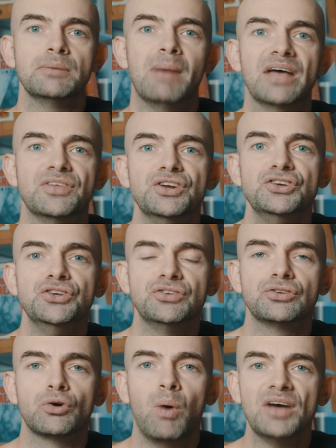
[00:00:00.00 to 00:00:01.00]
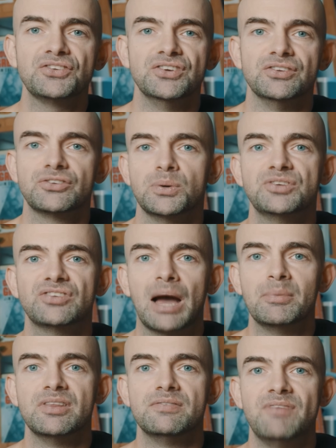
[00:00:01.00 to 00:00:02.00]
method uses questions to
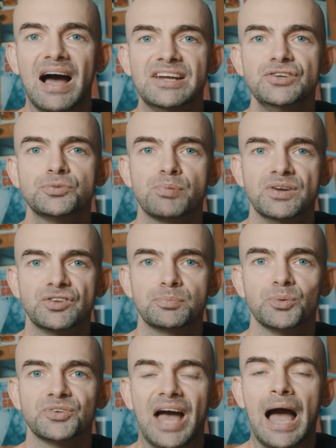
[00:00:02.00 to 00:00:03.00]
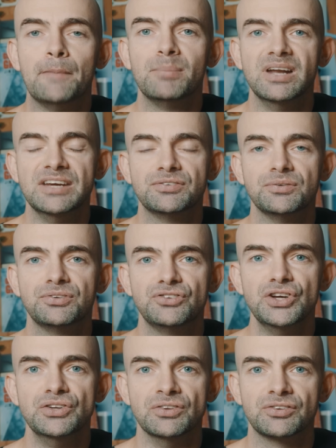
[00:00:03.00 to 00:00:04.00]
examine the values, principles, and beliefs of
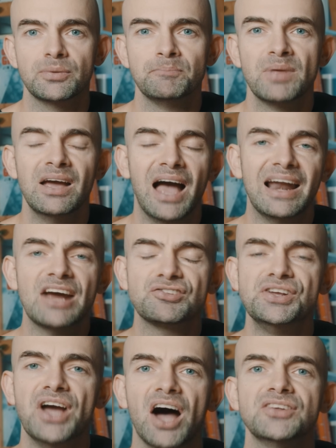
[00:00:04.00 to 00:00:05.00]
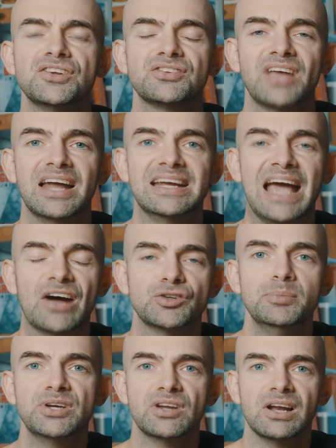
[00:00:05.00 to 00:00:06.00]
students. And actually understanding how
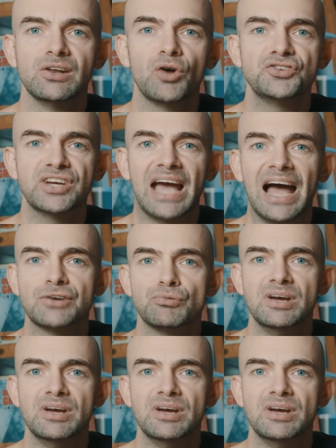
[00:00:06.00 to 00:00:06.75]
to be good at logic and